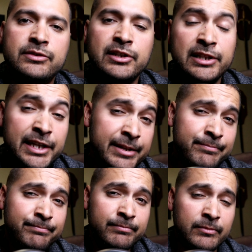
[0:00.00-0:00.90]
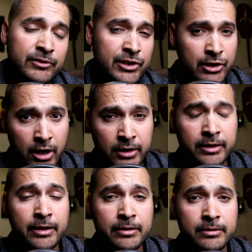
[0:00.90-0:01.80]
Delit, De
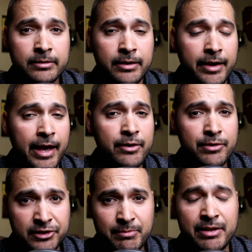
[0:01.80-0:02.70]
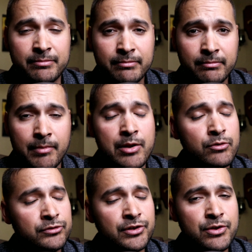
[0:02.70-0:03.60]
Jong, and Greizman. And
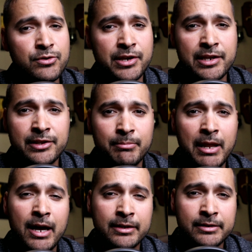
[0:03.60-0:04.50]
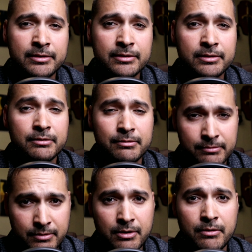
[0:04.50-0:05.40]
who's the new kid in the block?
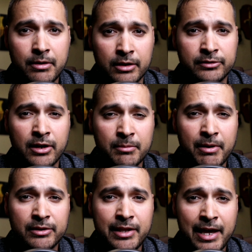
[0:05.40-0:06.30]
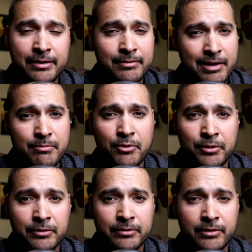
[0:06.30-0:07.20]
I'll talk about that and
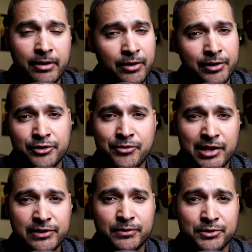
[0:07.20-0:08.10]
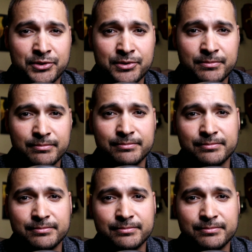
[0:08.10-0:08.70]
more on our transfers.